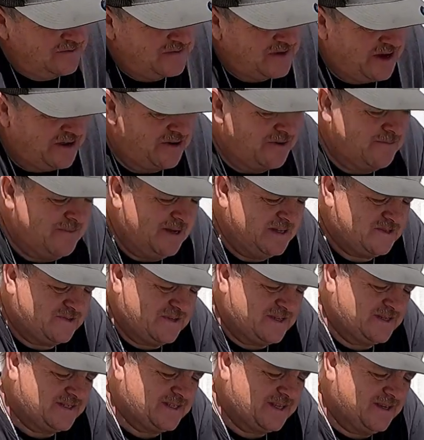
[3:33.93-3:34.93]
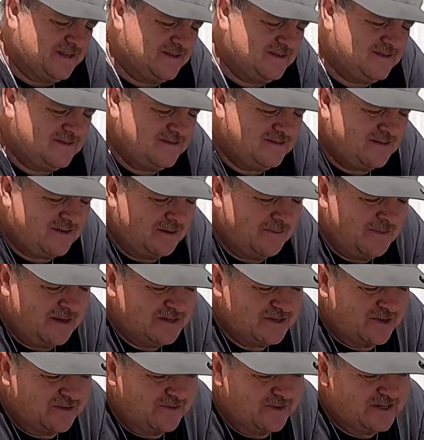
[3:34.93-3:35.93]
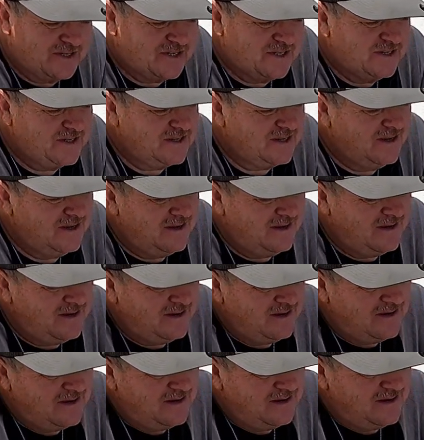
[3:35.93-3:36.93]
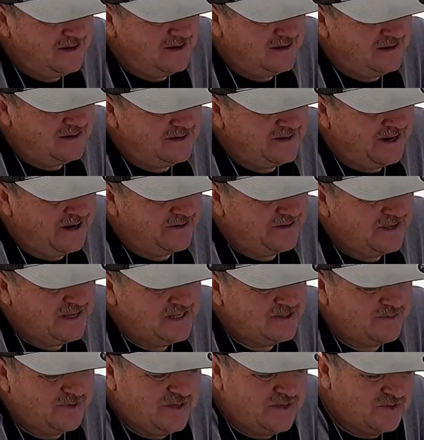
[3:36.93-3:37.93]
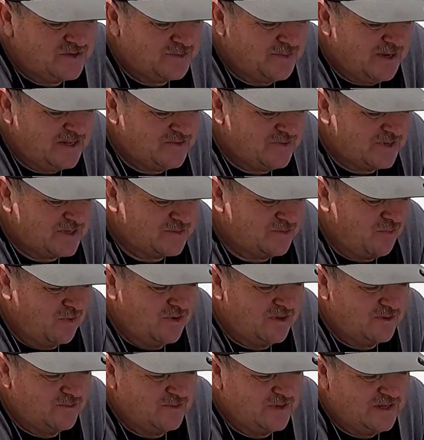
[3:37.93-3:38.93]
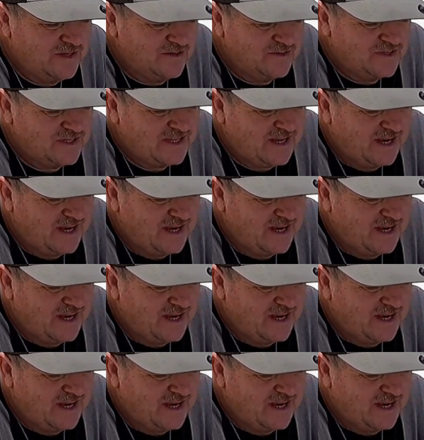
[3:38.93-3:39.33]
we've got our metric wrenches. Nowadays we use metrics more than we use